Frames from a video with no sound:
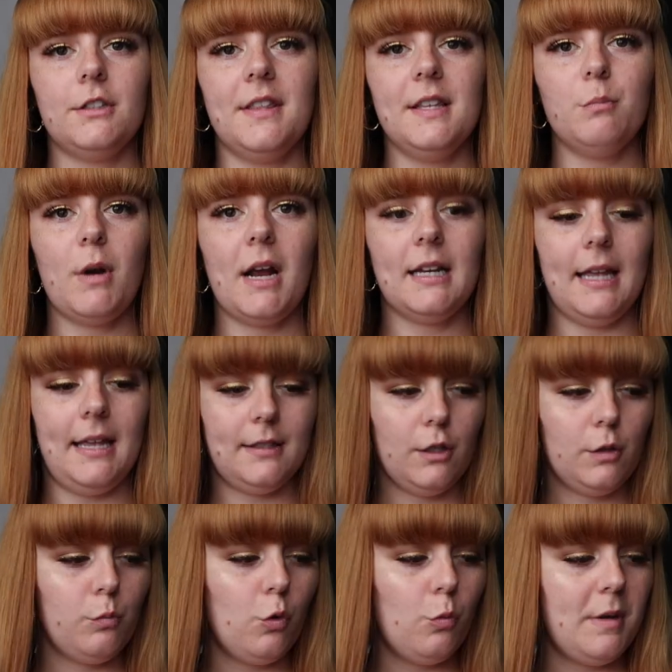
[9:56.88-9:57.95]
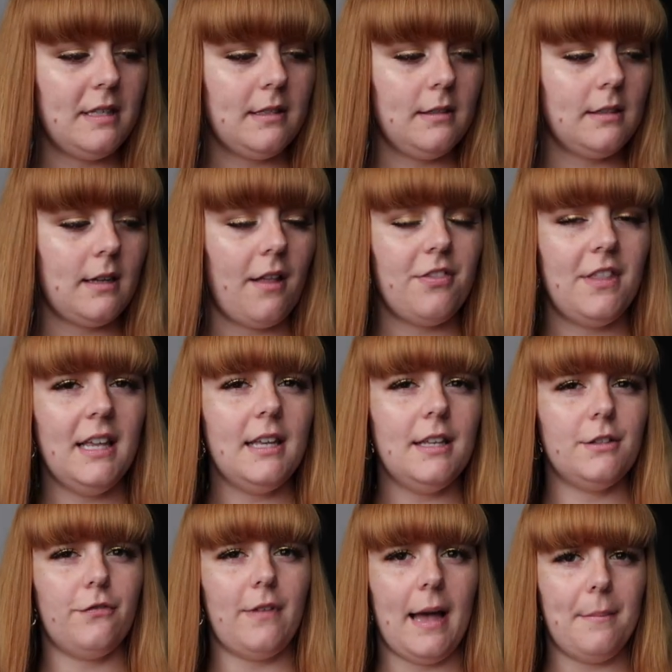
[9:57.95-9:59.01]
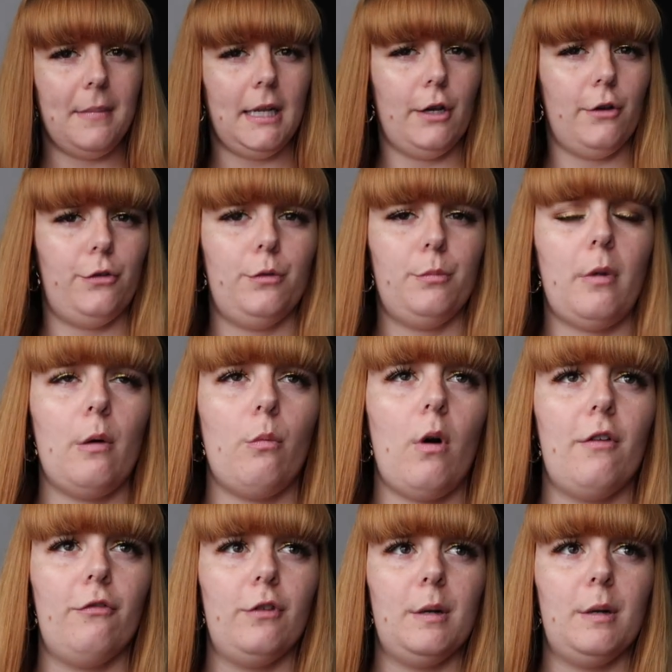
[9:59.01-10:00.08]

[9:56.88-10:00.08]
So this brand is a small business, and I think it's family owned by what I've